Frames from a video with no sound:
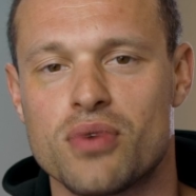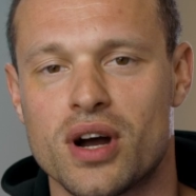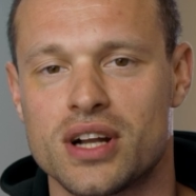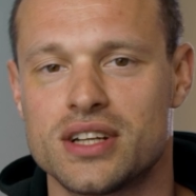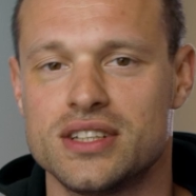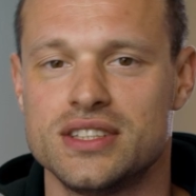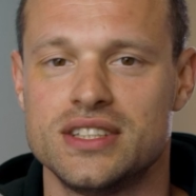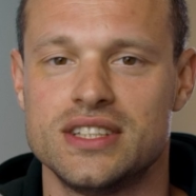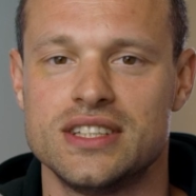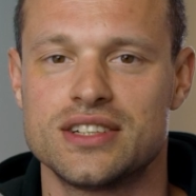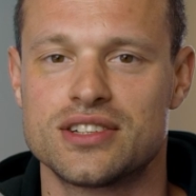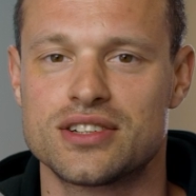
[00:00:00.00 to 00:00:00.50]

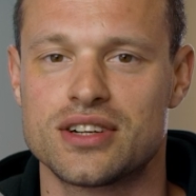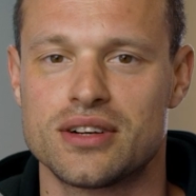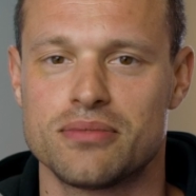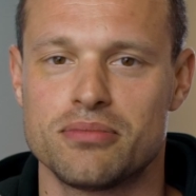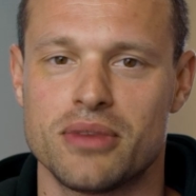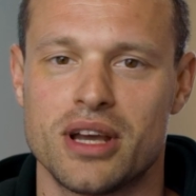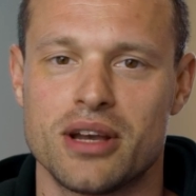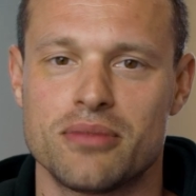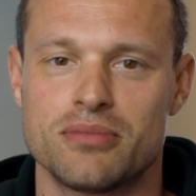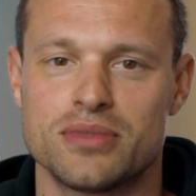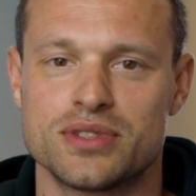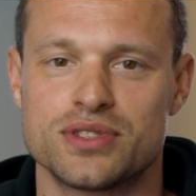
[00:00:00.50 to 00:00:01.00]
1 year,
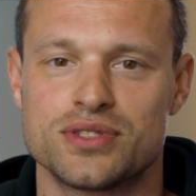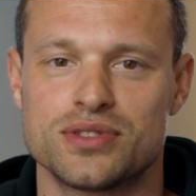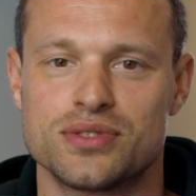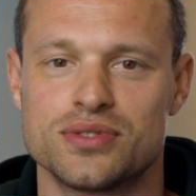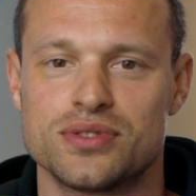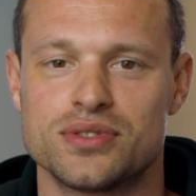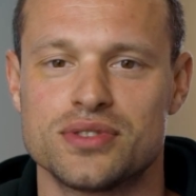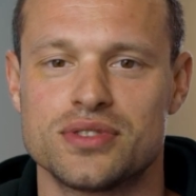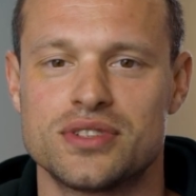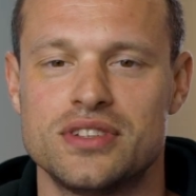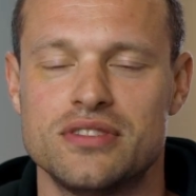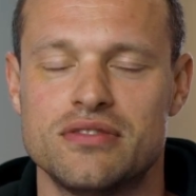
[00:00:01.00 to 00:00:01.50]
I'm able
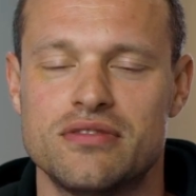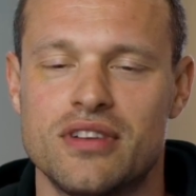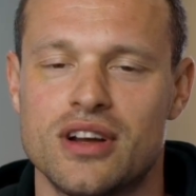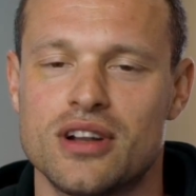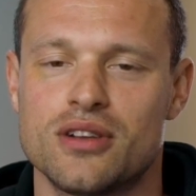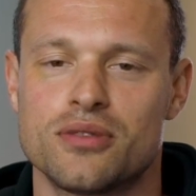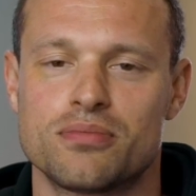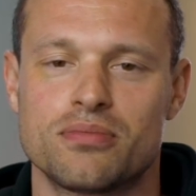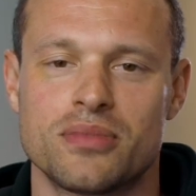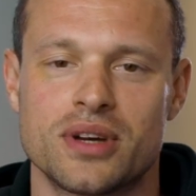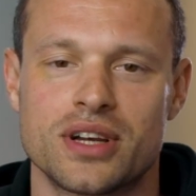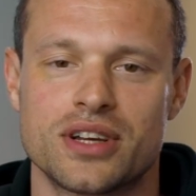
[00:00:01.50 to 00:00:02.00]
to
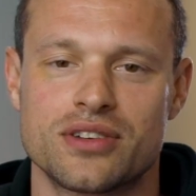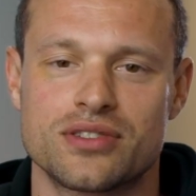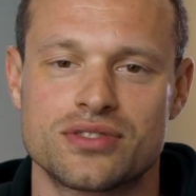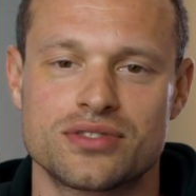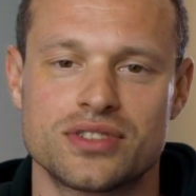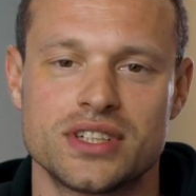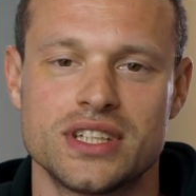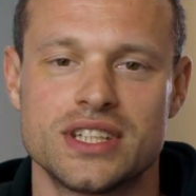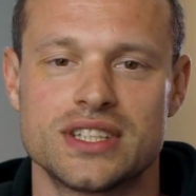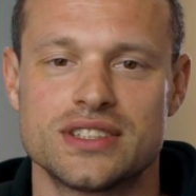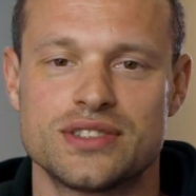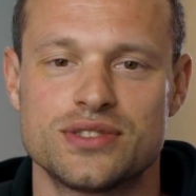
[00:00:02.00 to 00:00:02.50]
develop my
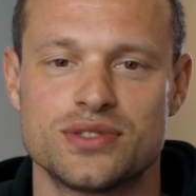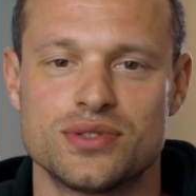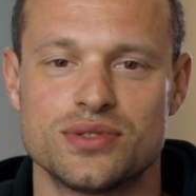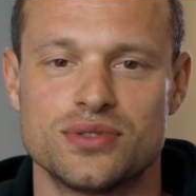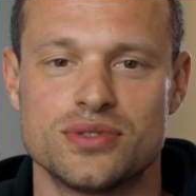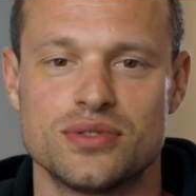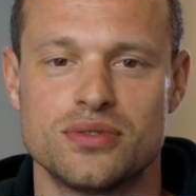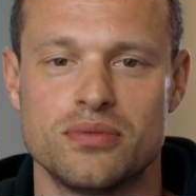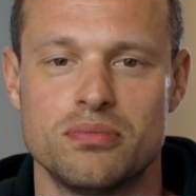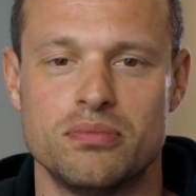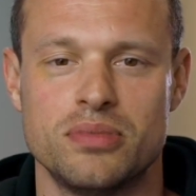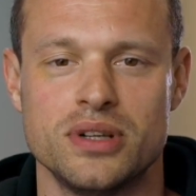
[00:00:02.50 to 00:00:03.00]
career,
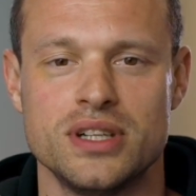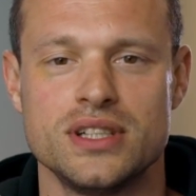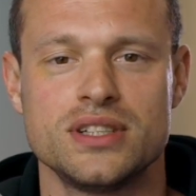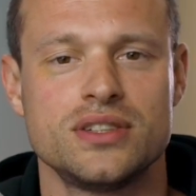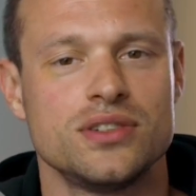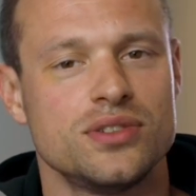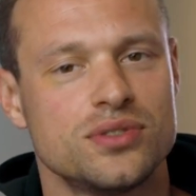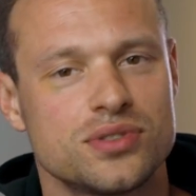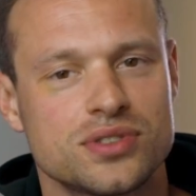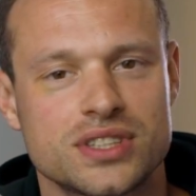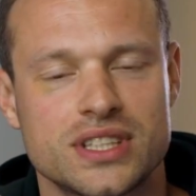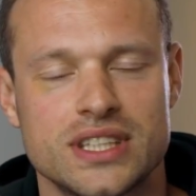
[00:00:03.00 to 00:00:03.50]
to
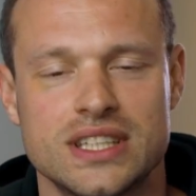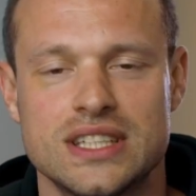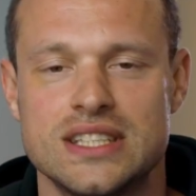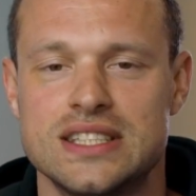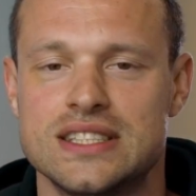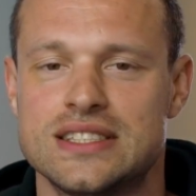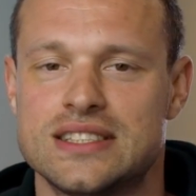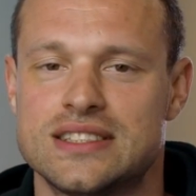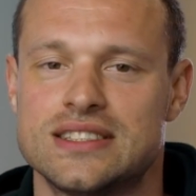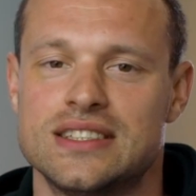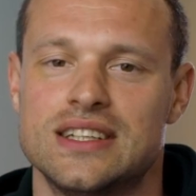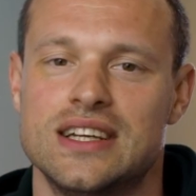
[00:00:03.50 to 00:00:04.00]
build new
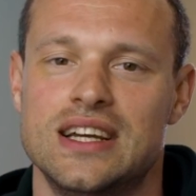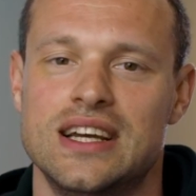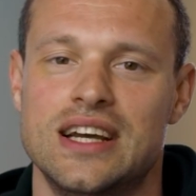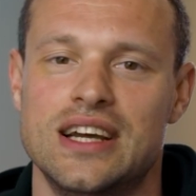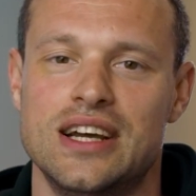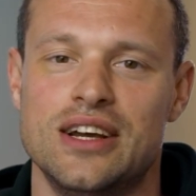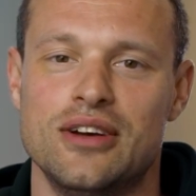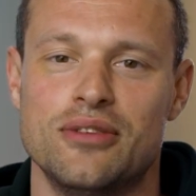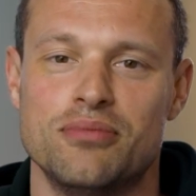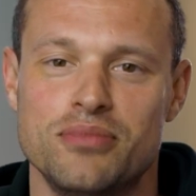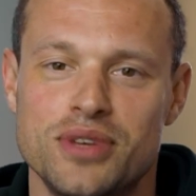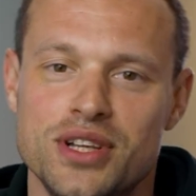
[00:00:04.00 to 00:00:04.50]
skills,
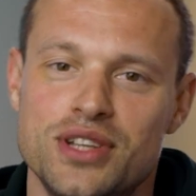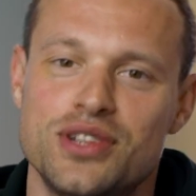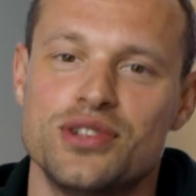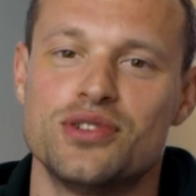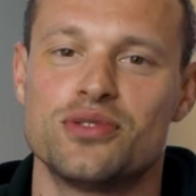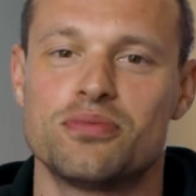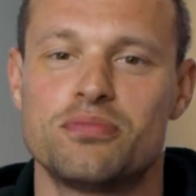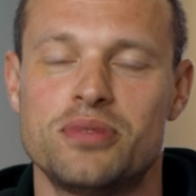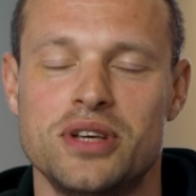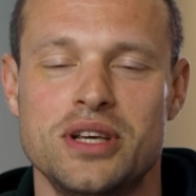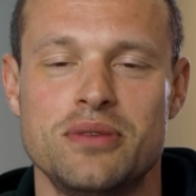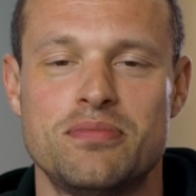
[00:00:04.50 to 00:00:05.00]
meet
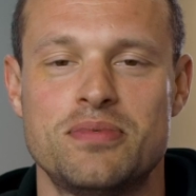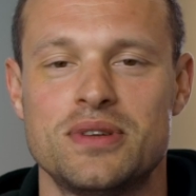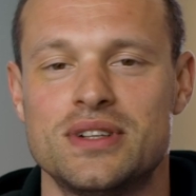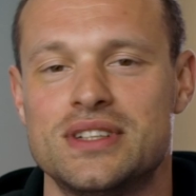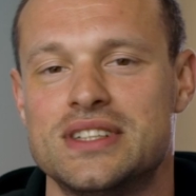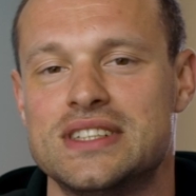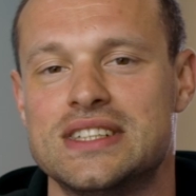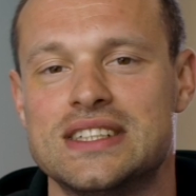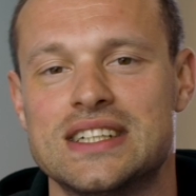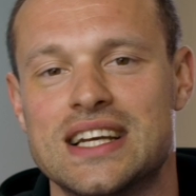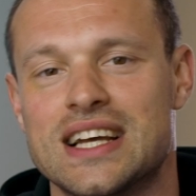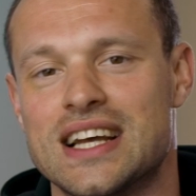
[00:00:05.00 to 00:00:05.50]
new
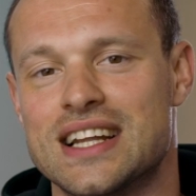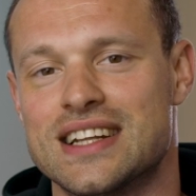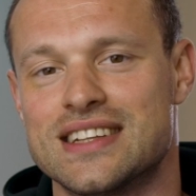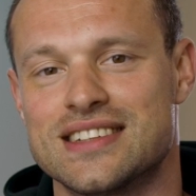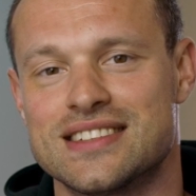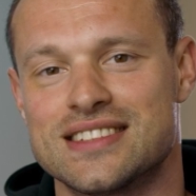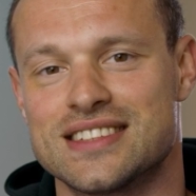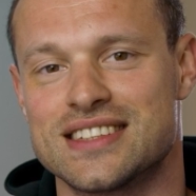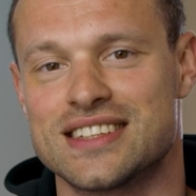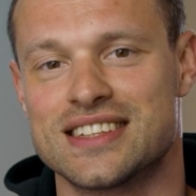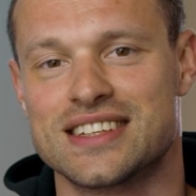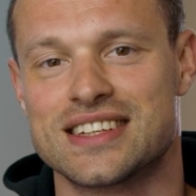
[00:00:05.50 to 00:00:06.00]
people,
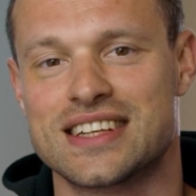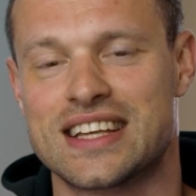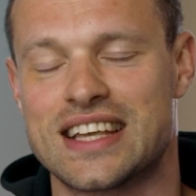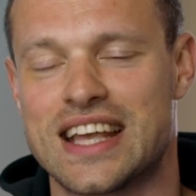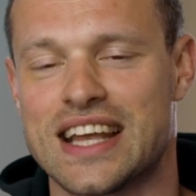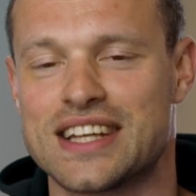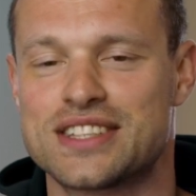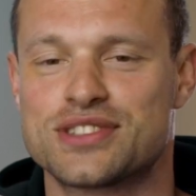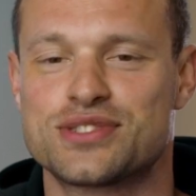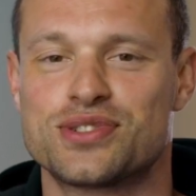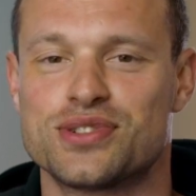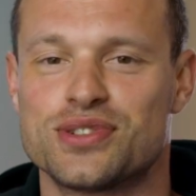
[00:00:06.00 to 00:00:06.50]
and
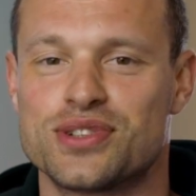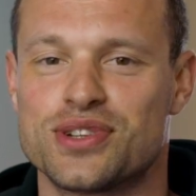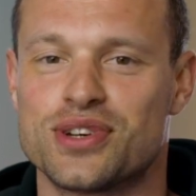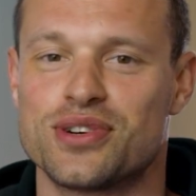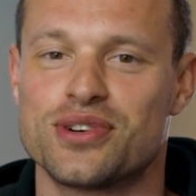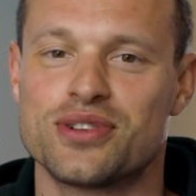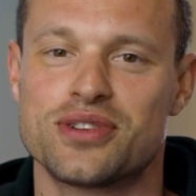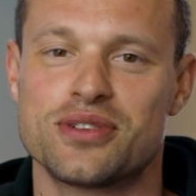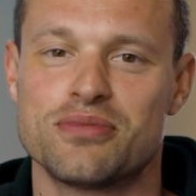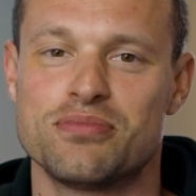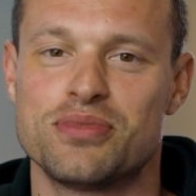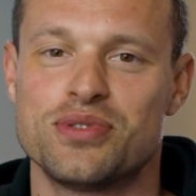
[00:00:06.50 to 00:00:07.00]
get to
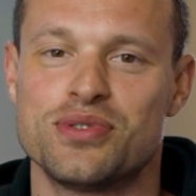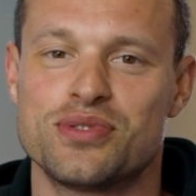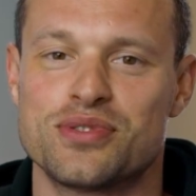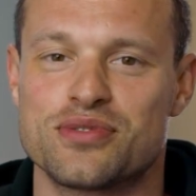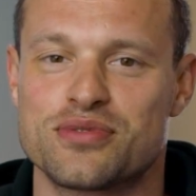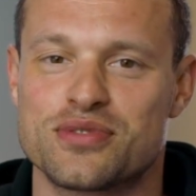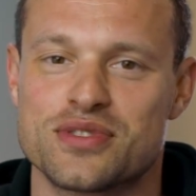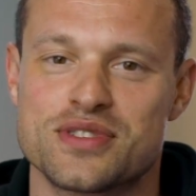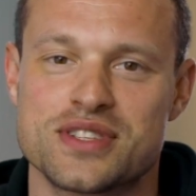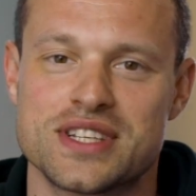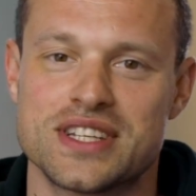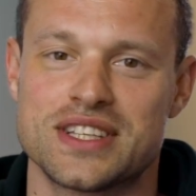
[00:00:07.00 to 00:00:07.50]
know the
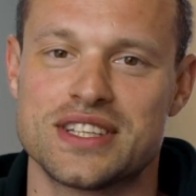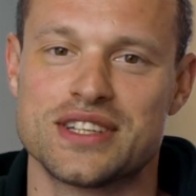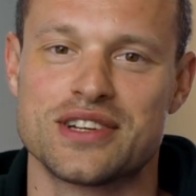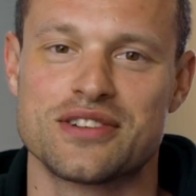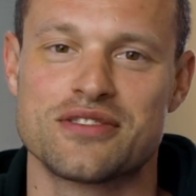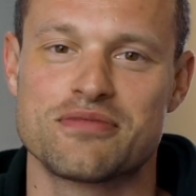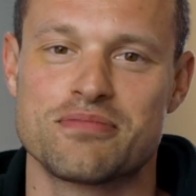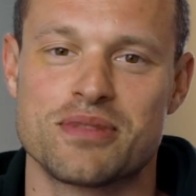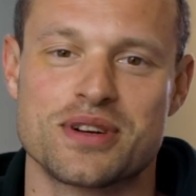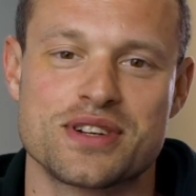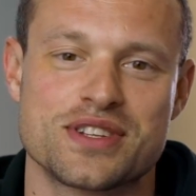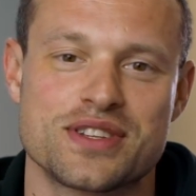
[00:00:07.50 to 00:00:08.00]
beautiful city
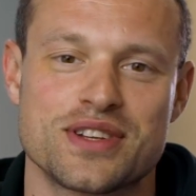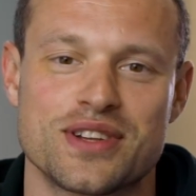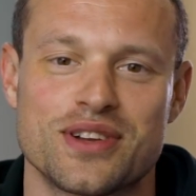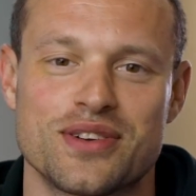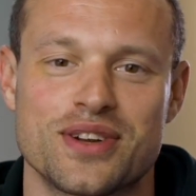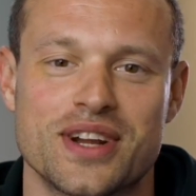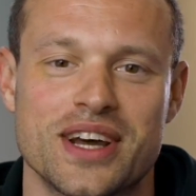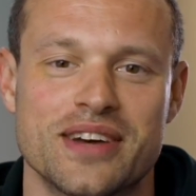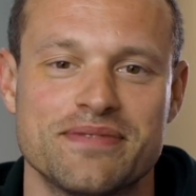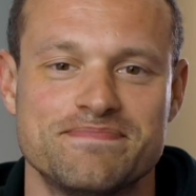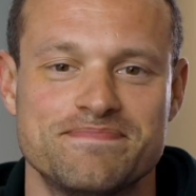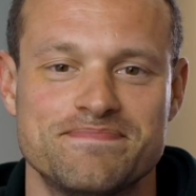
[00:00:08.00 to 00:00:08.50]
of
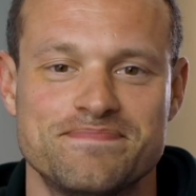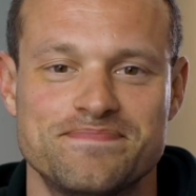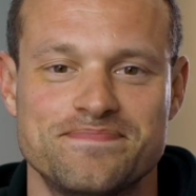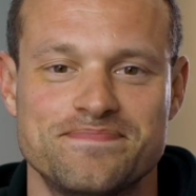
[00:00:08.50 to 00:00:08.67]
Barcelona.